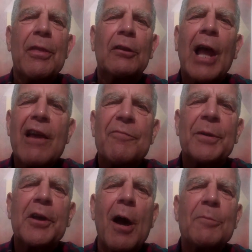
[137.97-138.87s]
Life
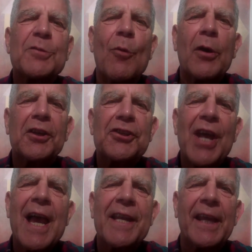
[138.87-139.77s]
becomes more
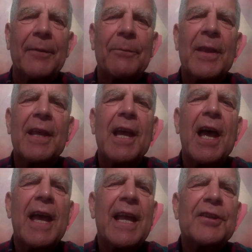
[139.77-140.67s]
exciting.
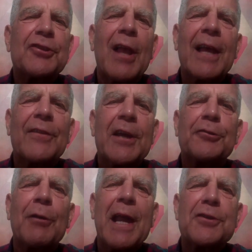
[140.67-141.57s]
It's like they
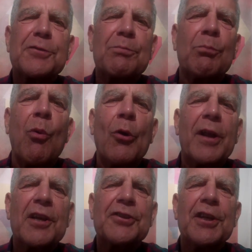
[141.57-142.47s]

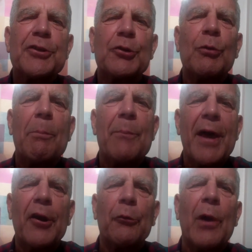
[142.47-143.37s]
transport us into a
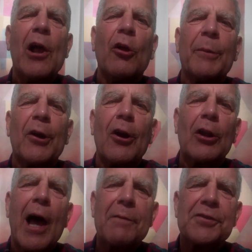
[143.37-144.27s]
better realm in our
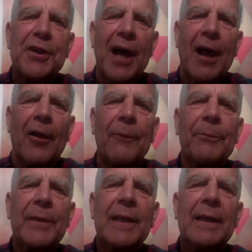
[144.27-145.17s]
lifestyle.
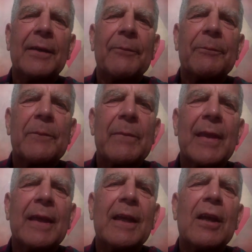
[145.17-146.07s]

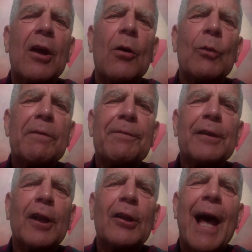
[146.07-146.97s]
We
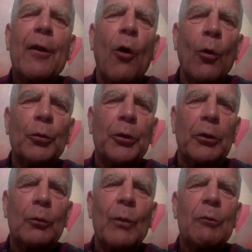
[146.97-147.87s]
feel a lot
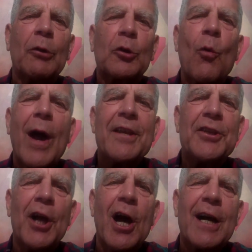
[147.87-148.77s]
older when we're quite
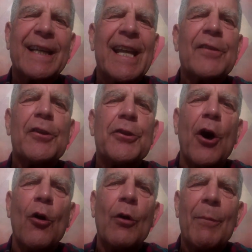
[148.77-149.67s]
young and in the
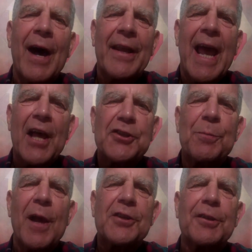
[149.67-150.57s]
know about
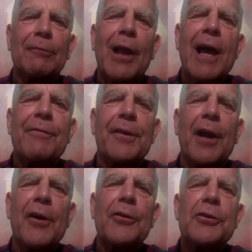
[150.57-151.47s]
aspects of life that
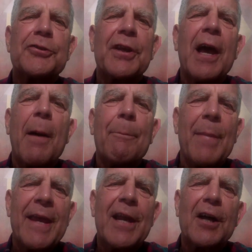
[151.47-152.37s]
others
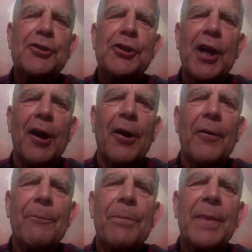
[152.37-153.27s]
may not share.